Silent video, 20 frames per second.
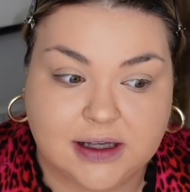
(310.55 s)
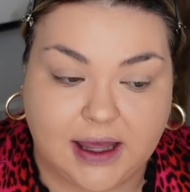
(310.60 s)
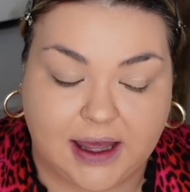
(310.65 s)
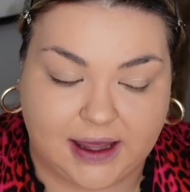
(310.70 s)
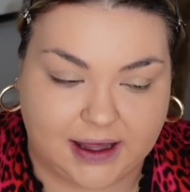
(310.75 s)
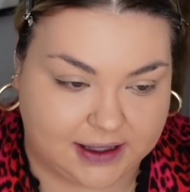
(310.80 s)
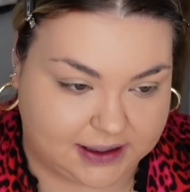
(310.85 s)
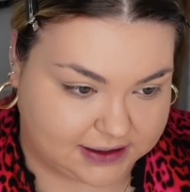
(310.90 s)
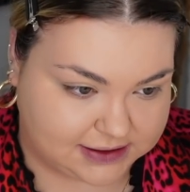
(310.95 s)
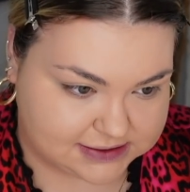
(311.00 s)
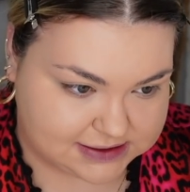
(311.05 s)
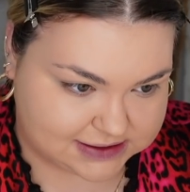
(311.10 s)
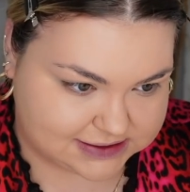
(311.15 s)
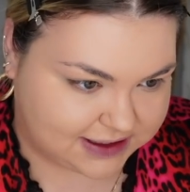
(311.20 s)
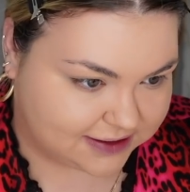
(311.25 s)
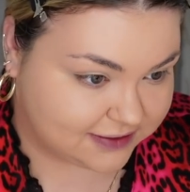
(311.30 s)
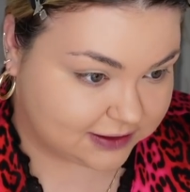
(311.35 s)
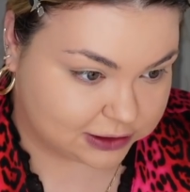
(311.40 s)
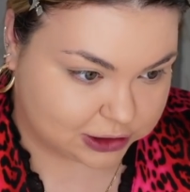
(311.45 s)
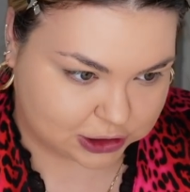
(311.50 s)
and it
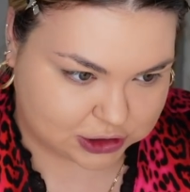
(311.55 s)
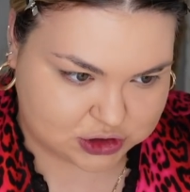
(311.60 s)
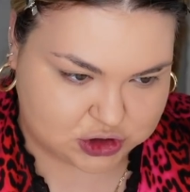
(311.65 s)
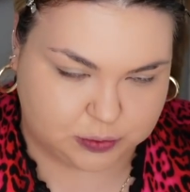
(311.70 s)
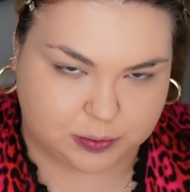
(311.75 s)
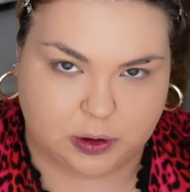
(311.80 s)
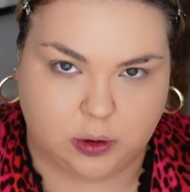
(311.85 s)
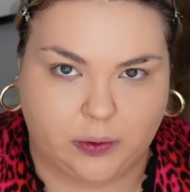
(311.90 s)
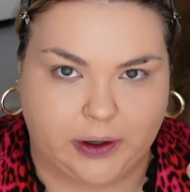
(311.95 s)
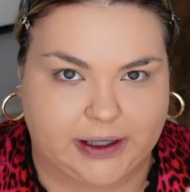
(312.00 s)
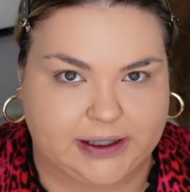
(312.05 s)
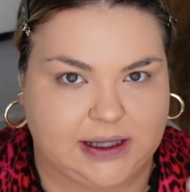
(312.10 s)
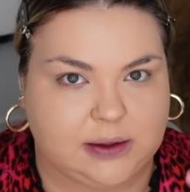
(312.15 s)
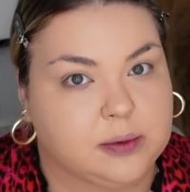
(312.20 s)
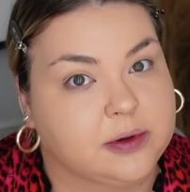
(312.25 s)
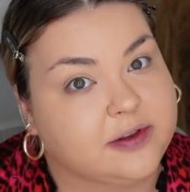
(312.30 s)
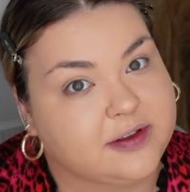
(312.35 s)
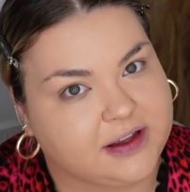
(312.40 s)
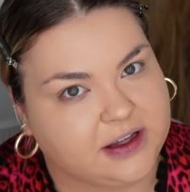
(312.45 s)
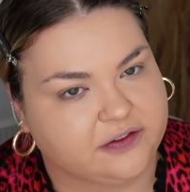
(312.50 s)
doesn't look super oily
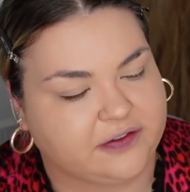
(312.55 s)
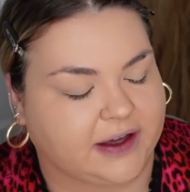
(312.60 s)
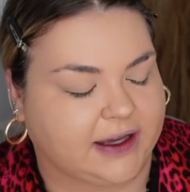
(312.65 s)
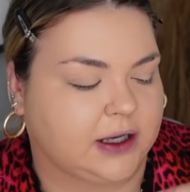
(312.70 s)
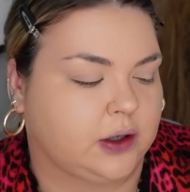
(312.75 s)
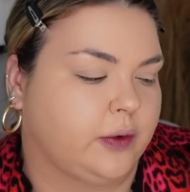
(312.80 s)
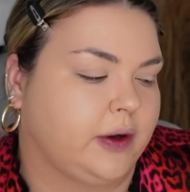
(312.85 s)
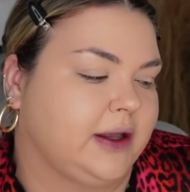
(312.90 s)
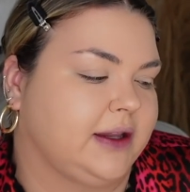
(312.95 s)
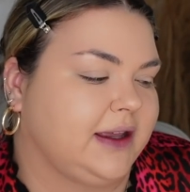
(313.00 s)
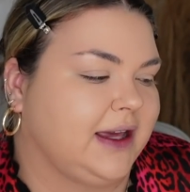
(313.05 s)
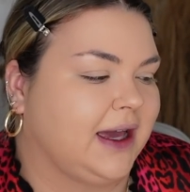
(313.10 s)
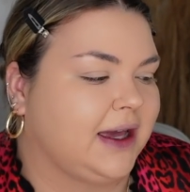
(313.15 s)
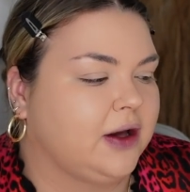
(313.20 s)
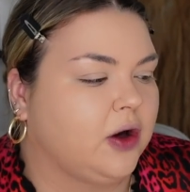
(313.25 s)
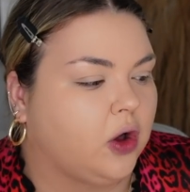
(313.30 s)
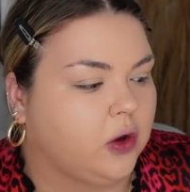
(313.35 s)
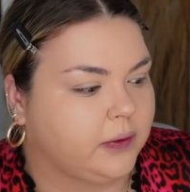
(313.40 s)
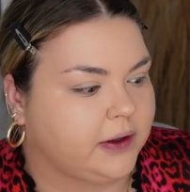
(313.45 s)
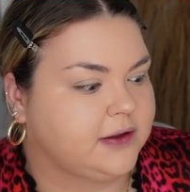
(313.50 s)
we'll see if I get oily I
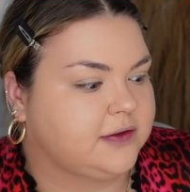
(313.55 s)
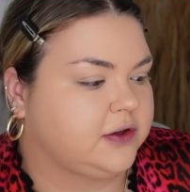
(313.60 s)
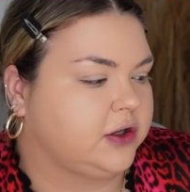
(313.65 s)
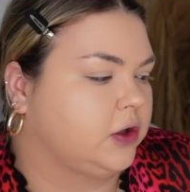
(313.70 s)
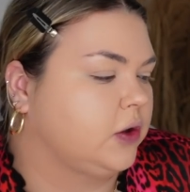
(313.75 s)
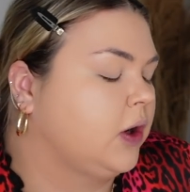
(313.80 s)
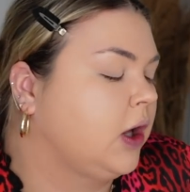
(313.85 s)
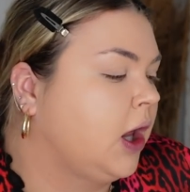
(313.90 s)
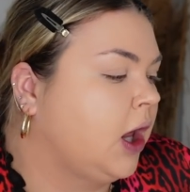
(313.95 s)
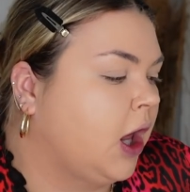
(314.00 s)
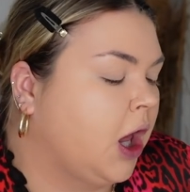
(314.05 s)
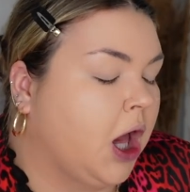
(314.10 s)
always do